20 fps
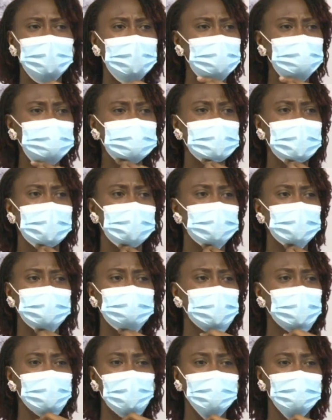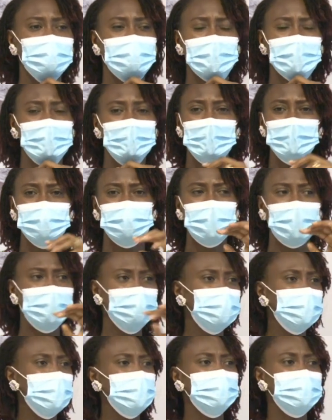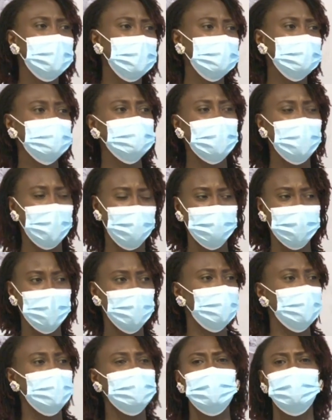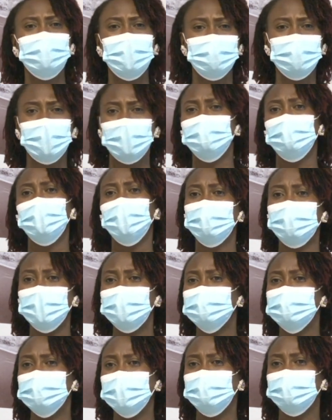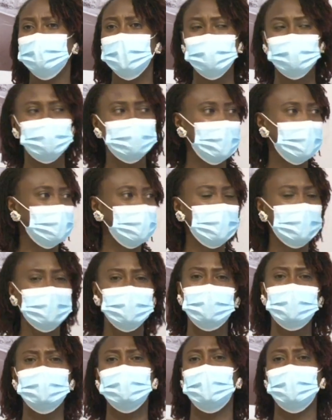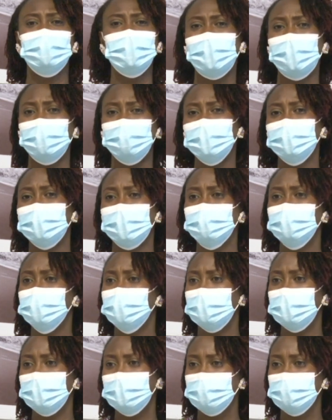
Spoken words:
hear me because something that is happening with them at that moment, if they start thinking the way I want them to think,